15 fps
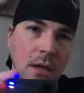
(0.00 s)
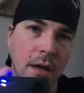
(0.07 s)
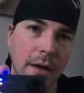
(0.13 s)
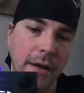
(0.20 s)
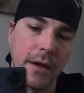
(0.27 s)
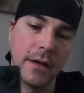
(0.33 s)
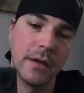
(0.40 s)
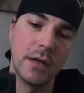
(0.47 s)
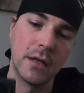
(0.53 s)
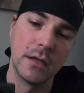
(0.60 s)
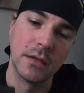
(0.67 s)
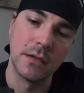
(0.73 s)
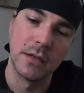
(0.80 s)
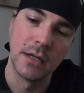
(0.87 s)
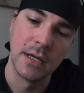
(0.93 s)

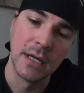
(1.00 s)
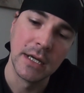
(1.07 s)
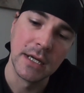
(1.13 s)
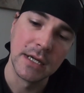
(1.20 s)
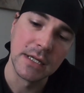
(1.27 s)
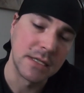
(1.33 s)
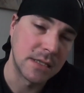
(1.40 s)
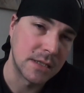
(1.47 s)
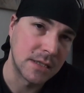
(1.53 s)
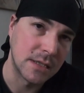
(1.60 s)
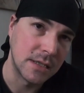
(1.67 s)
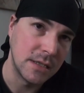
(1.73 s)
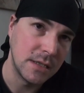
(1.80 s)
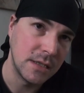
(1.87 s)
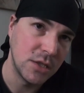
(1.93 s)
and
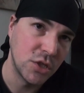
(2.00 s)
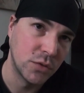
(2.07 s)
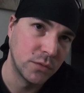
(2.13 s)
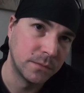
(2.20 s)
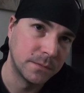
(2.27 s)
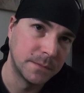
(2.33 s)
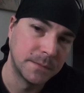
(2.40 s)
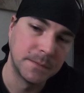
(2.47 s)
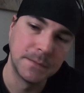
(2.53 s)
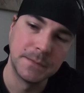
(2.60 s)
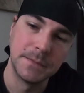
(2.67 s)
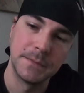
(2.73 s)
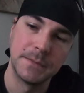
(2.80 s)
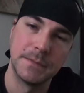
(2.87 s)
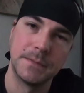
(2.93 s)
see you.
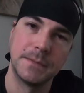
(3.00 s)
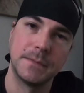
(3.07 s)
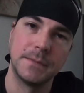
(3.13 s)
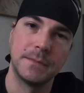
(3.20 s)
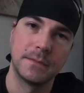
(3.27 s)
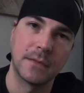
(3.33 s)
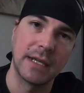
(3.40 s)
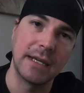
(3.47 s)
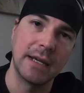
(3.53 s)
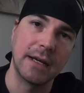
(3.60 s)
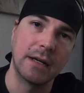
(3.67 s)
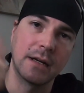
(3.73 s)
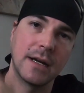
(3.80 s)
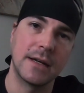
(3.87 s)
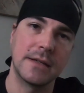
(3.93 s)
Take
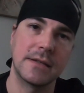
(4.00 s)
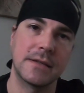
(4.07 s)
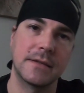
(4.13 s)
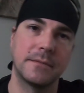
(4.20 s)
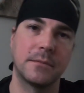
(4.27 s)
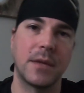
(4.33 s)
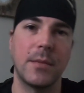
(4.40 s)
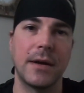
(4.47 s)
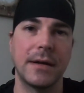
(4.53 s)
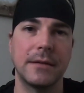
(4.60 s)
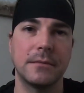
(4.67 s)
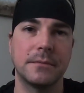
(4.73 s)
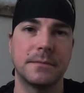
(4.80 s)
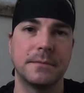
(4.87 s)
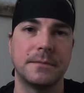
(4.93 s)
care, guys. Bye
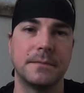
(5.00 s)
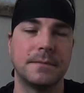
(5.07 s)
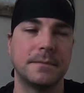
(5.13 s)
bye.